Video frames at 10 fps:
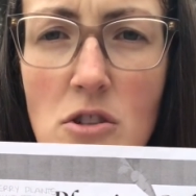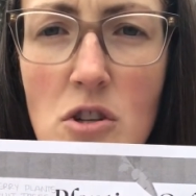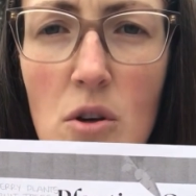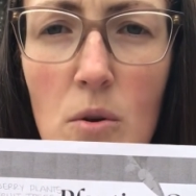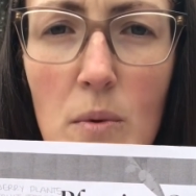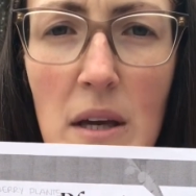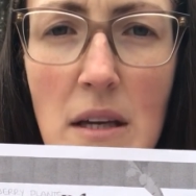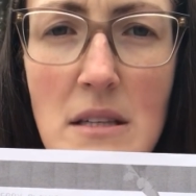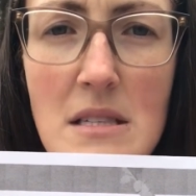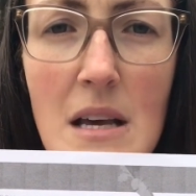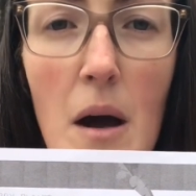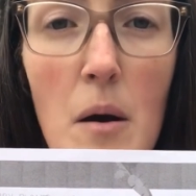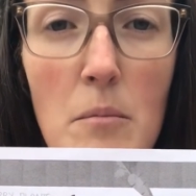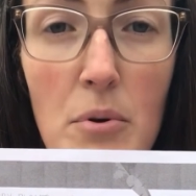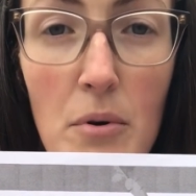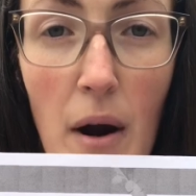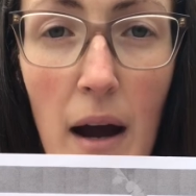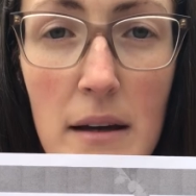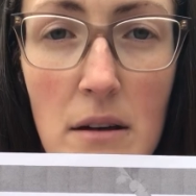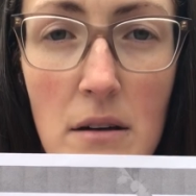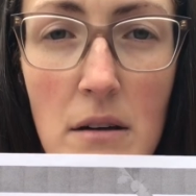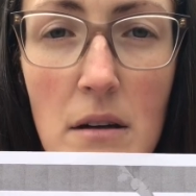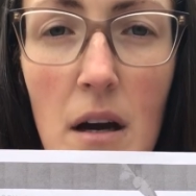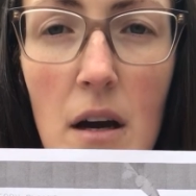2 weeks prior,